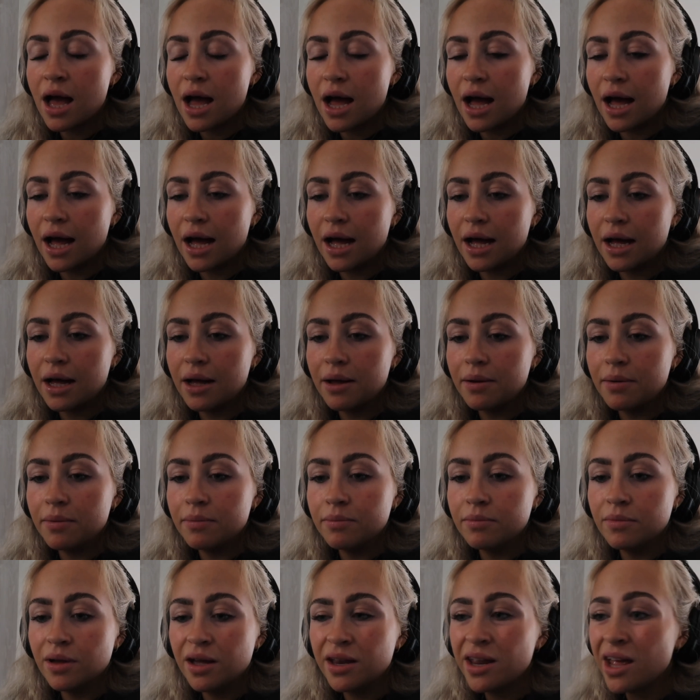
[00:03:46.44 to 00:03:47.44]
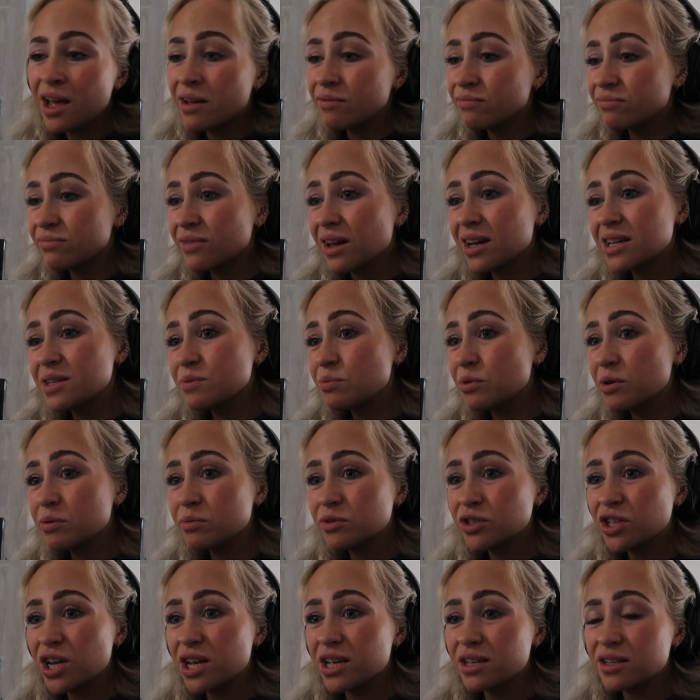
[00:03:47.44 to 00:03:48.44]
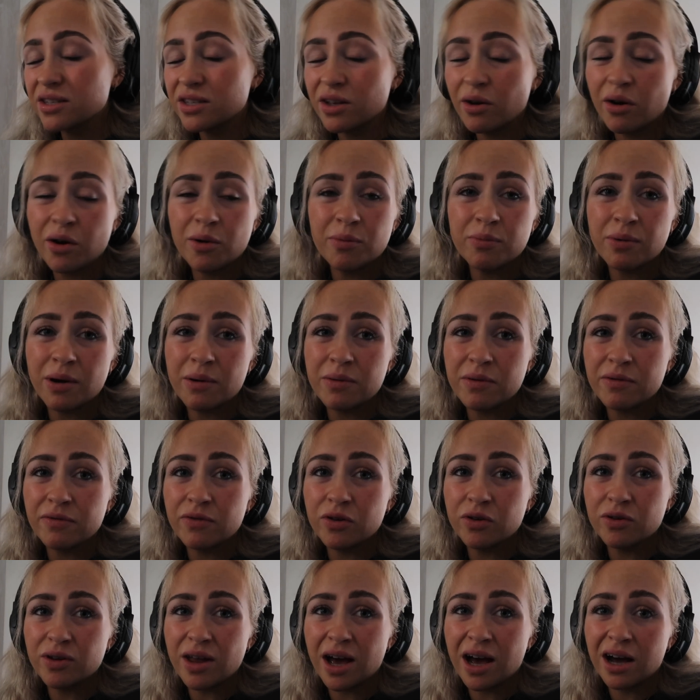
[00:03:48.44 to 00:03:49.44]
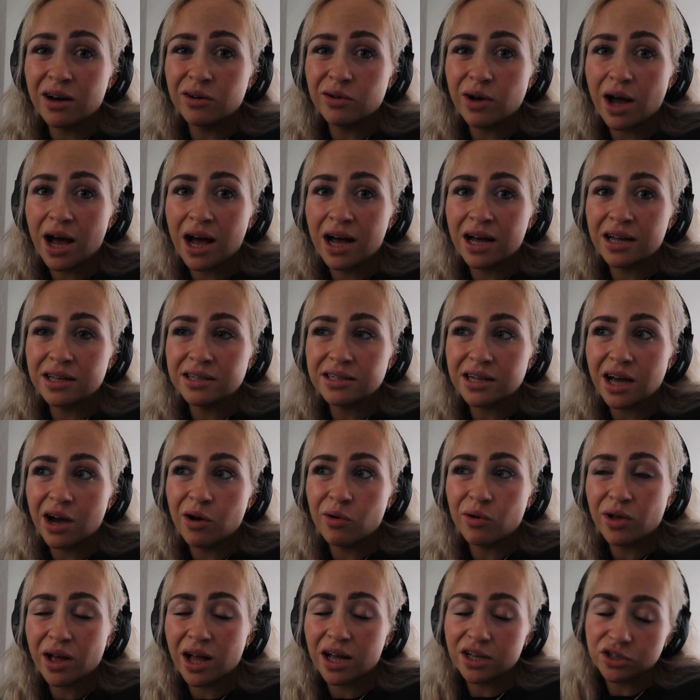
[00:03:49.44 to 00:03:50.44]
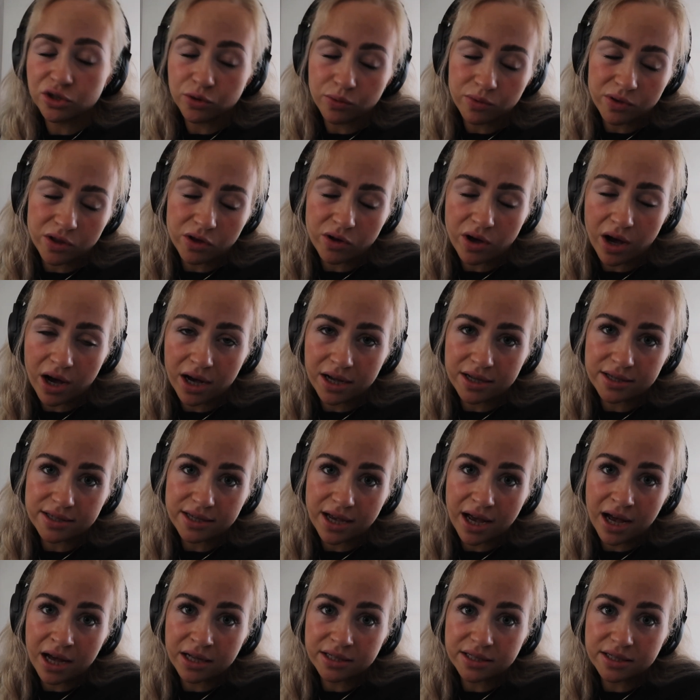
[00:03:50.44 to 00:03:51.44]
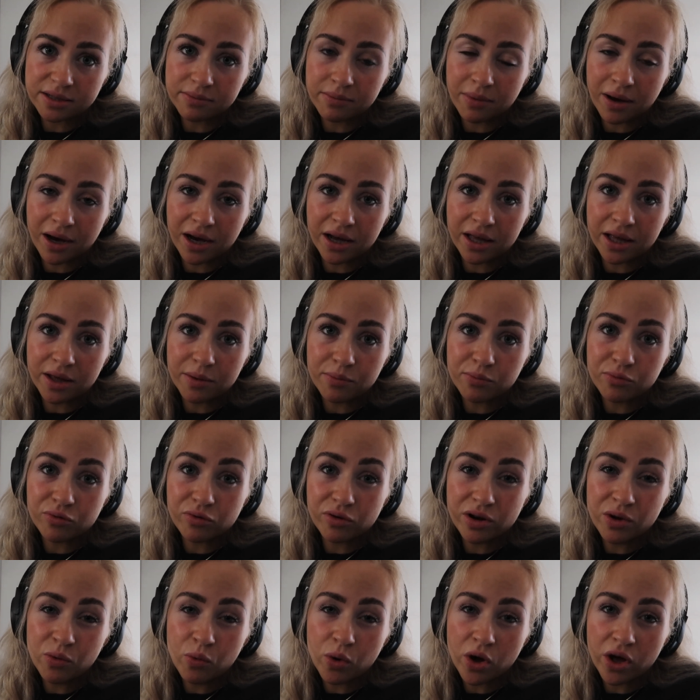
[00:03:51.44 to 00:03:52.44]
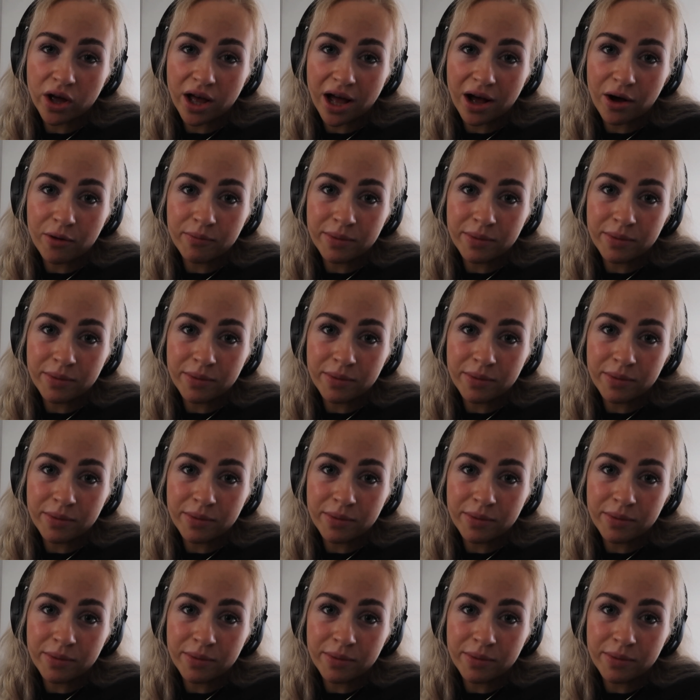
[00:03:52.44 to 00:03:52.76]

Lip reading: And yeah, that's pretty much it. So I'll prep the food now and I will catch up with you guys at my pre-workout